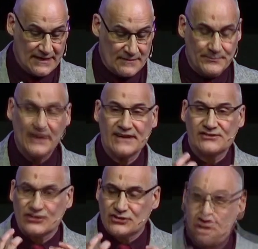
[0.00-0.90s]
But it's a
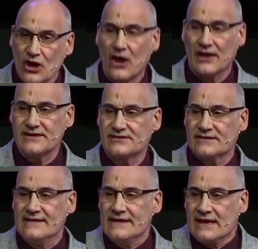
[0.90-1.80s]
choice
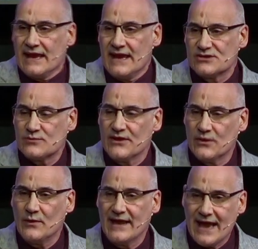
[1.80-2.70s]
is whether
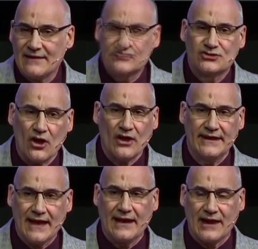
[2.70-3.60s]
we have joy in
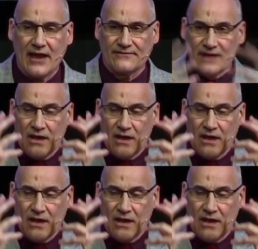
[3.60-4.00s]
our life.